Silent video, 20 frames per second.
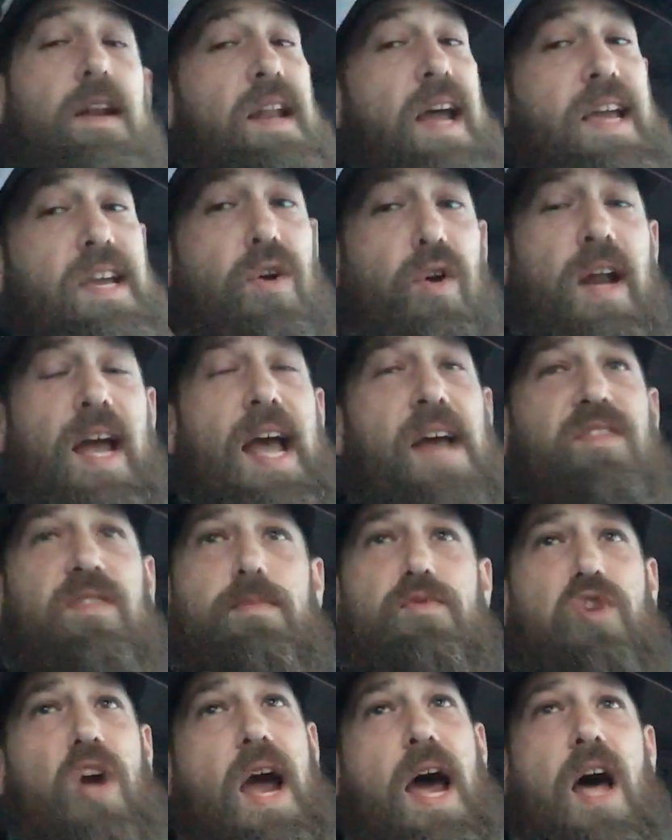Now you're gonna have
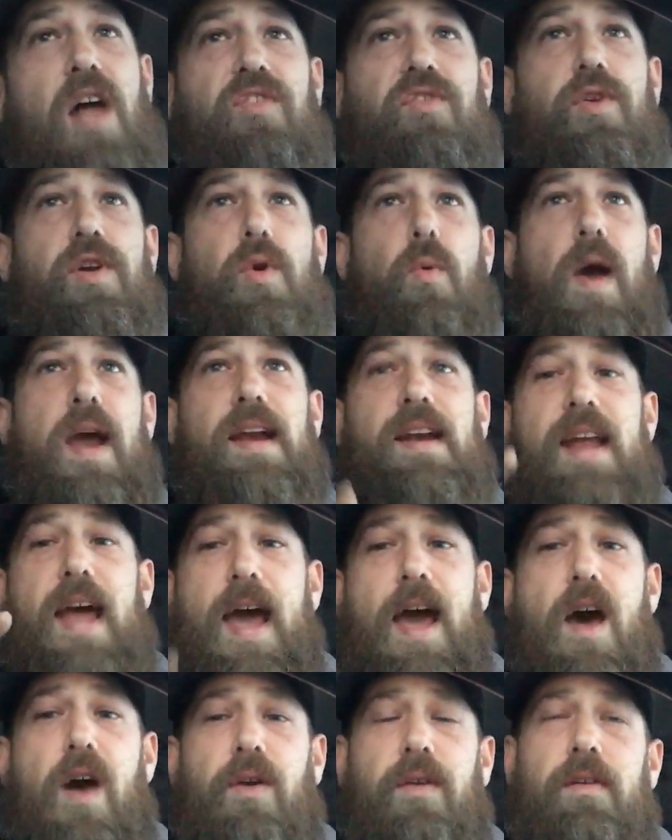some trials on the way
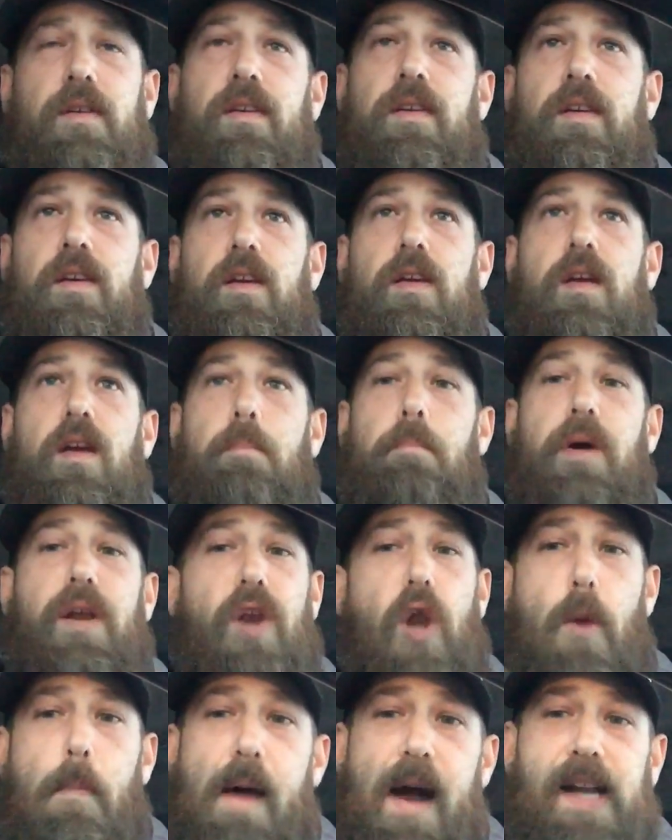down,
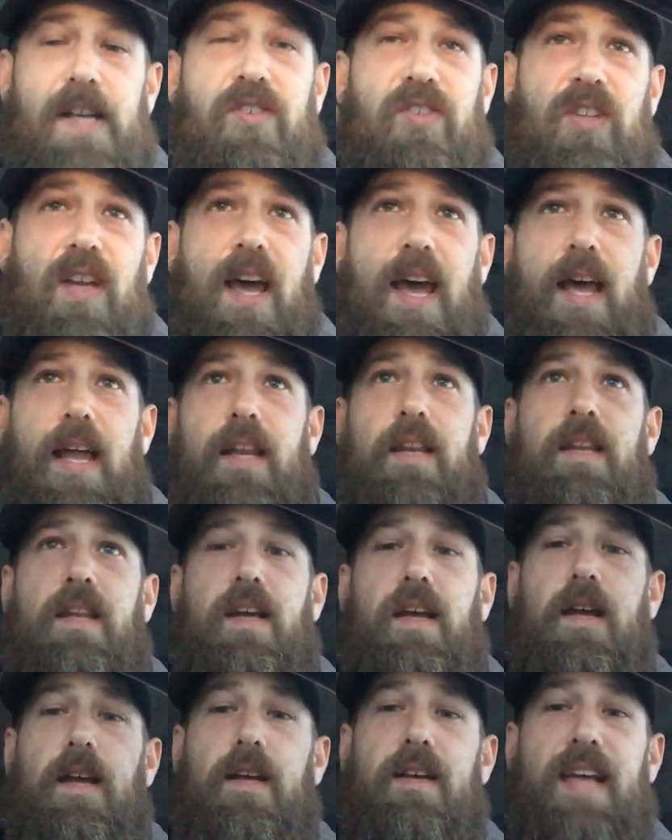but nobody said
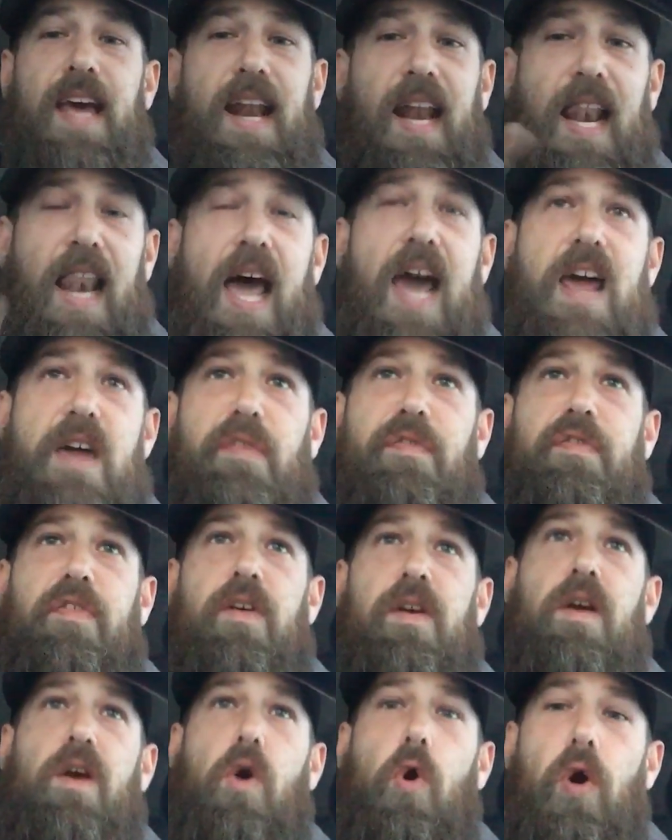that life
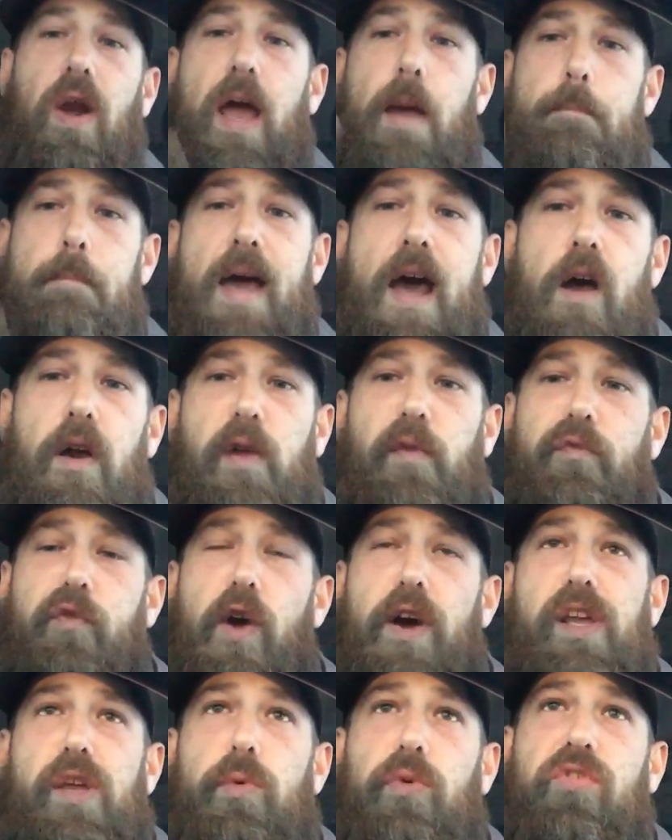or that mountain in
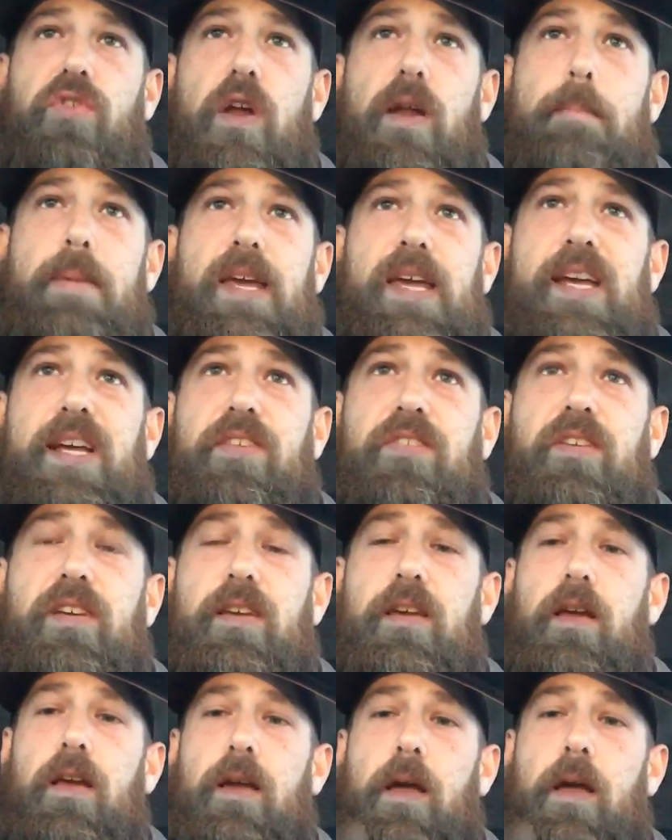front of you was gonna be easy.